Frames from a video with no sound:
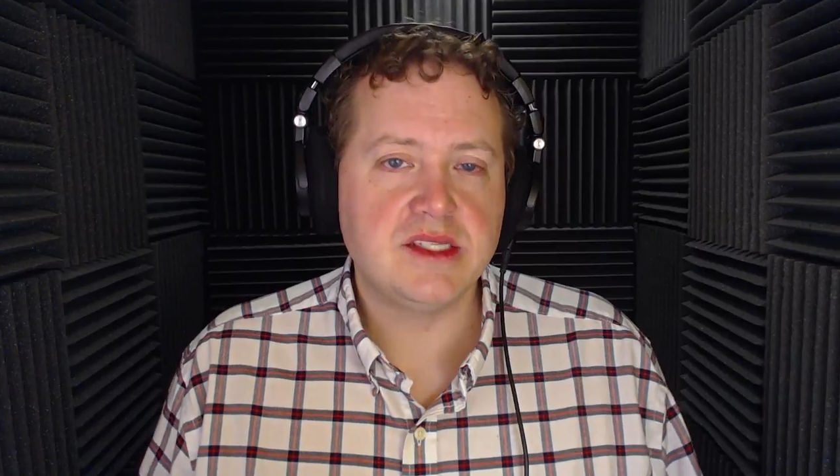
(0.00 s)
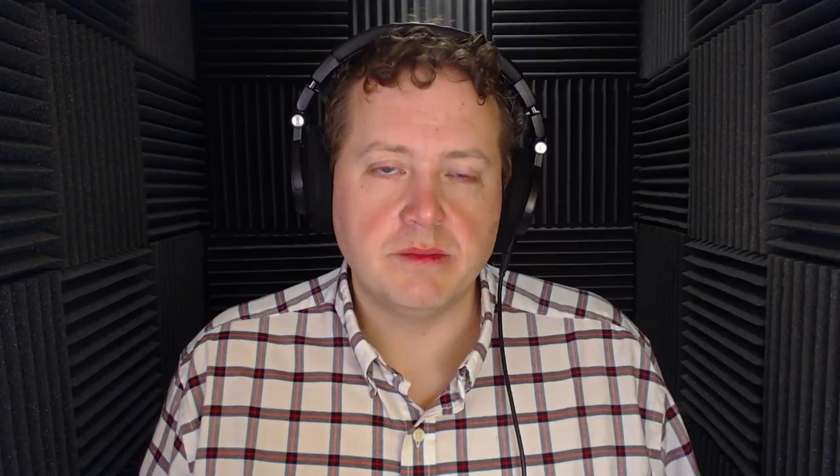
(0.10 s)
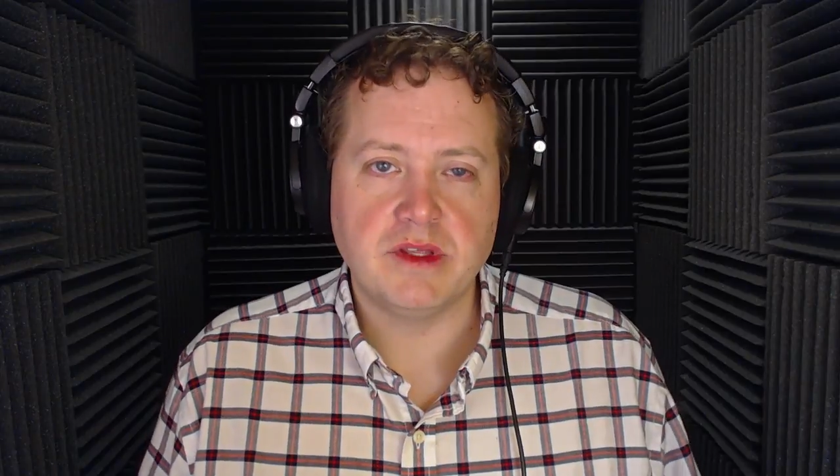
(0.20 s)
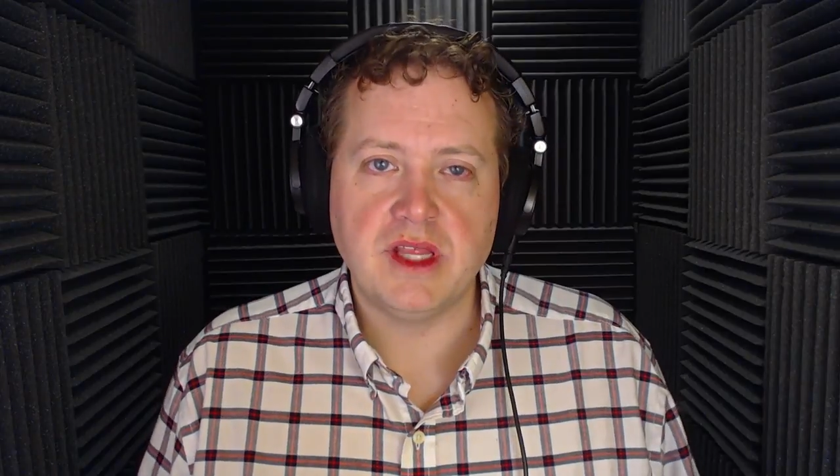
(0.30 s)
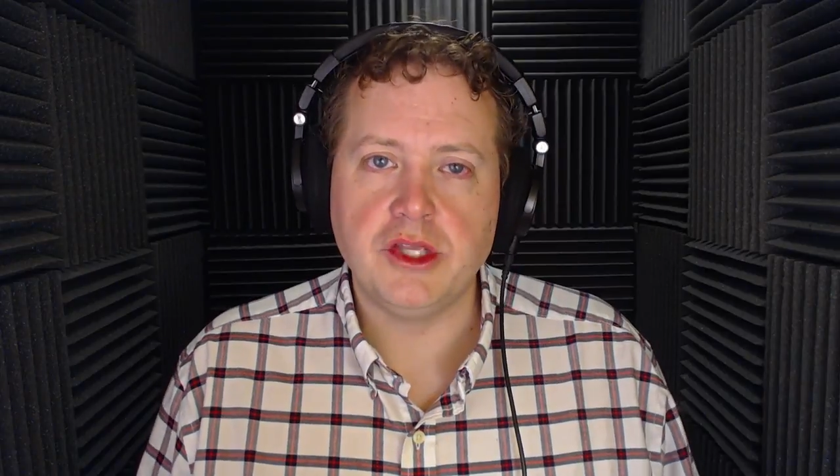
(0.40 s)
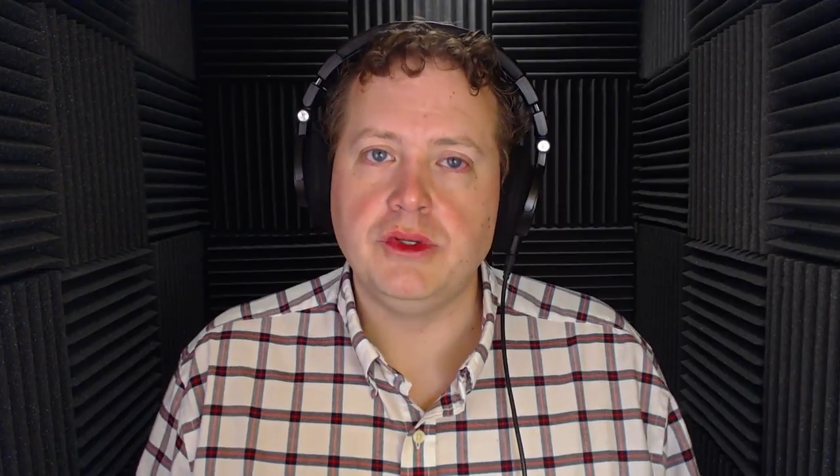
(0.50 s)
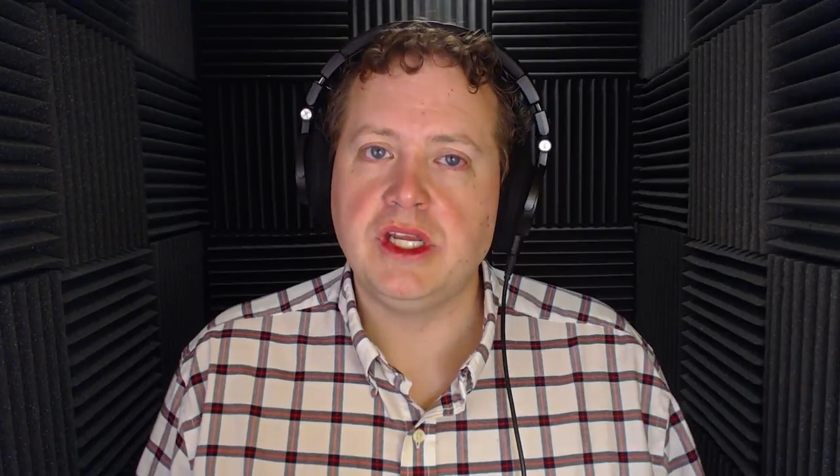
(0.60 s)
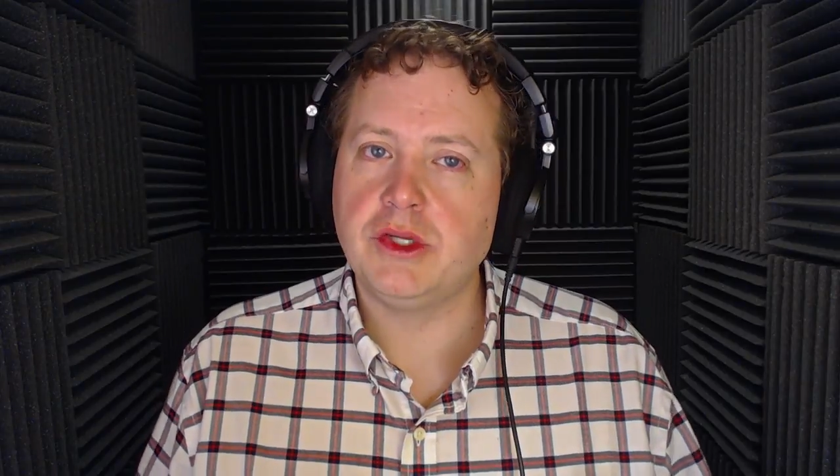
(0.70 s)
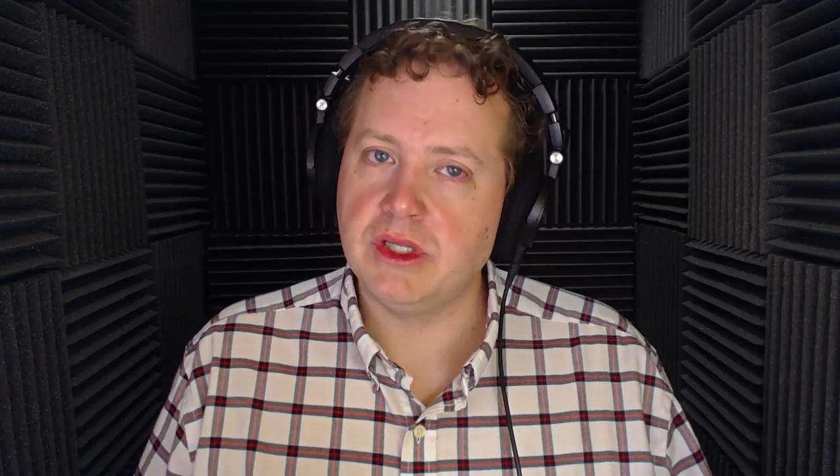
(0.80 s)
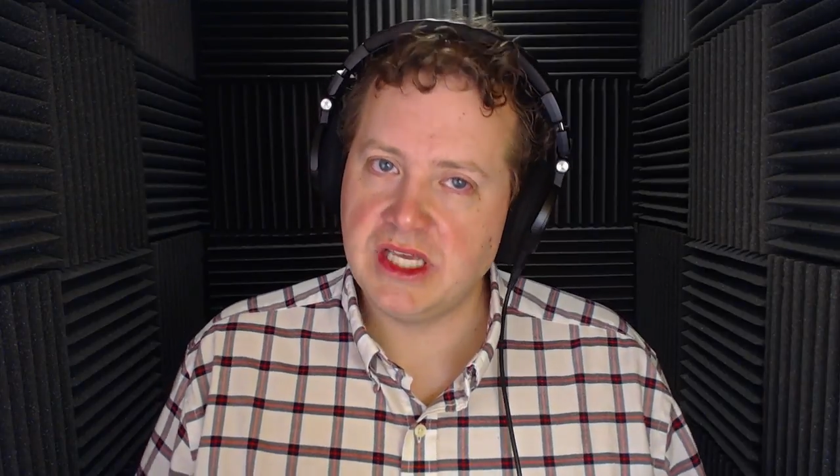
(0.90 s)
something that you
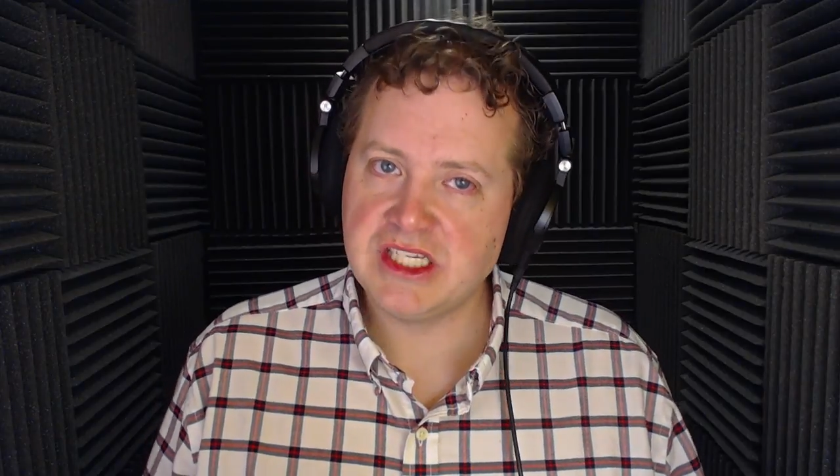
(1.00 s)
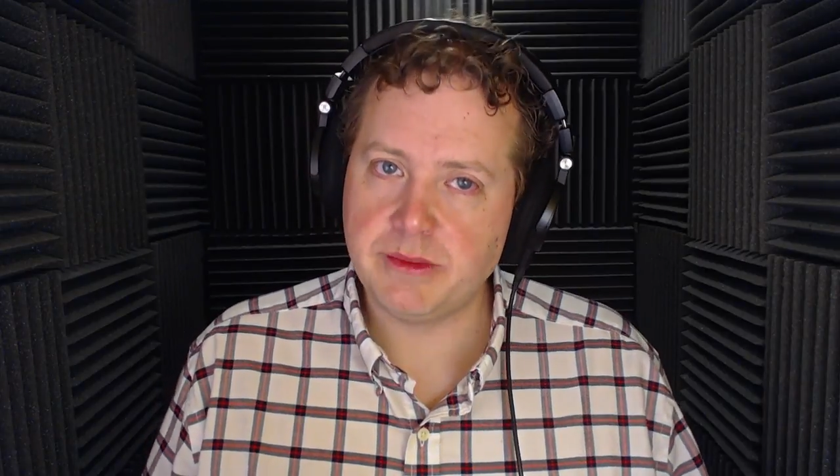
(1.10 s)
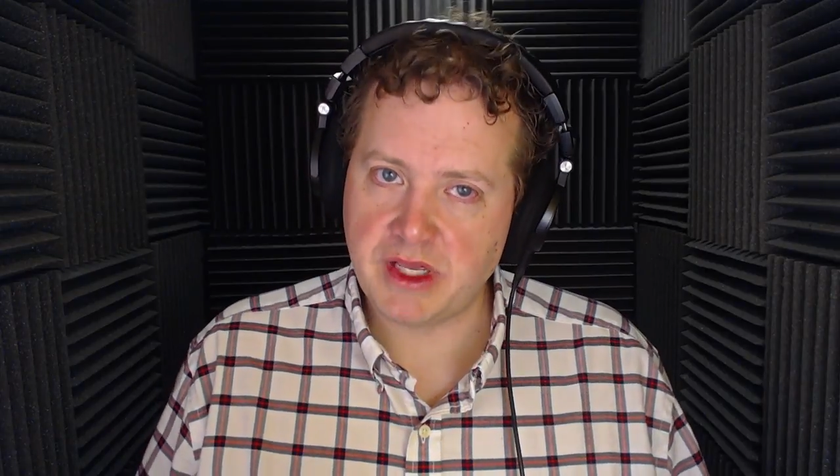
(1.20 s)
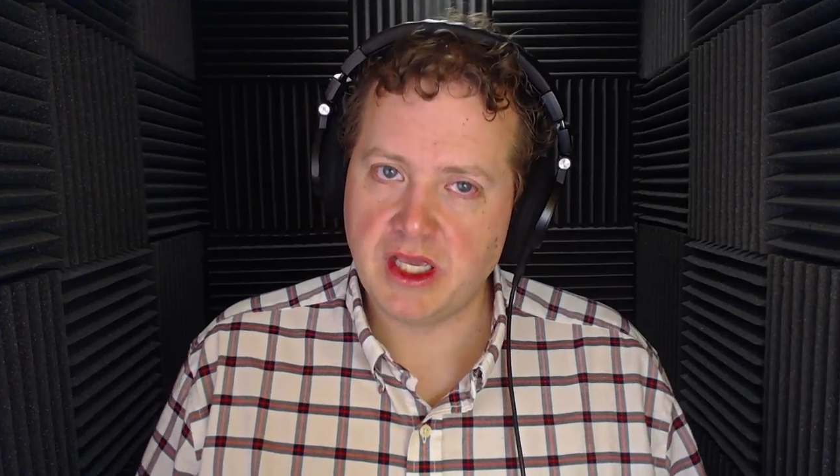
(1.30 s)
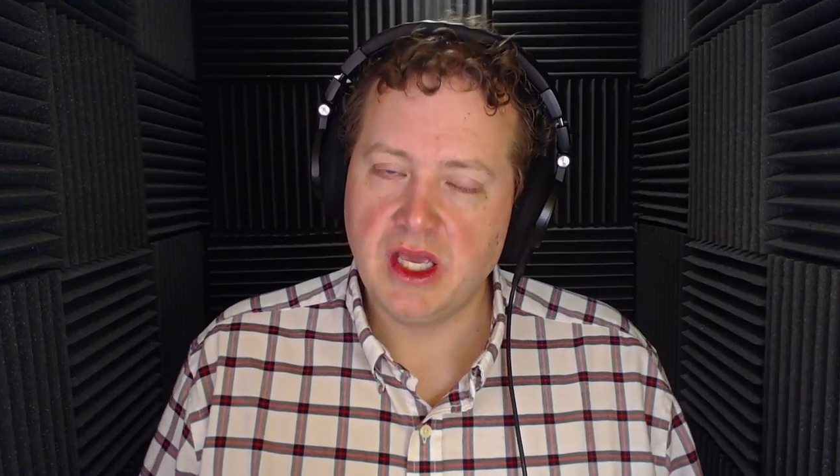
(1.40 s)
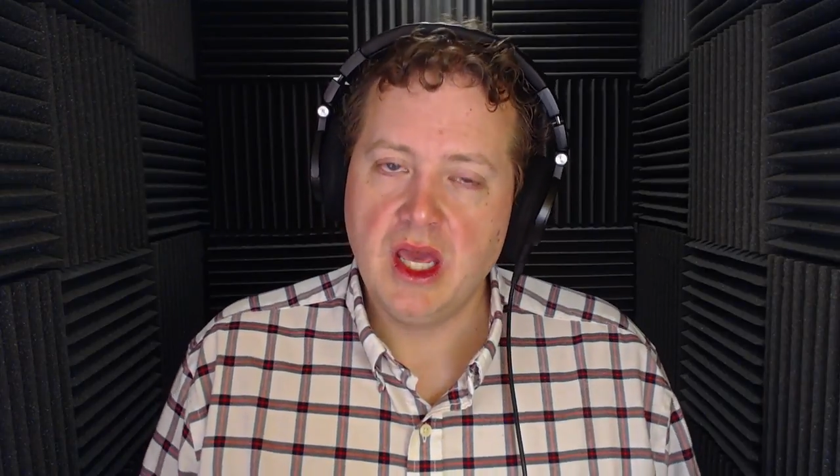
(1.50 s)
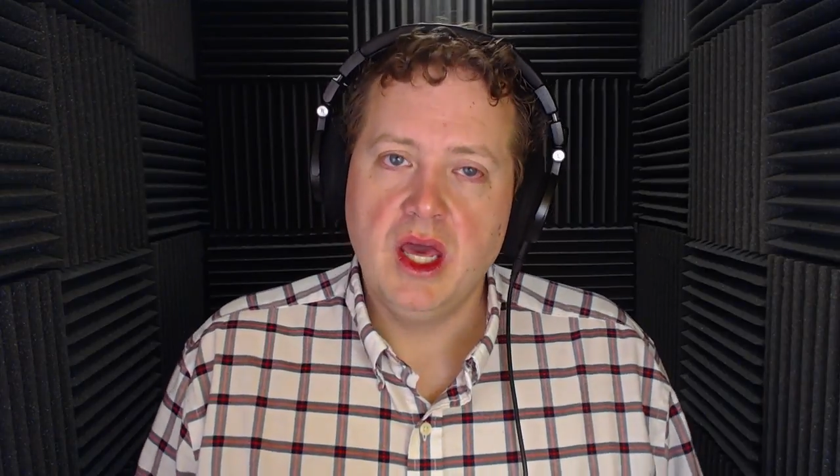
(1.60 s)
need to at least be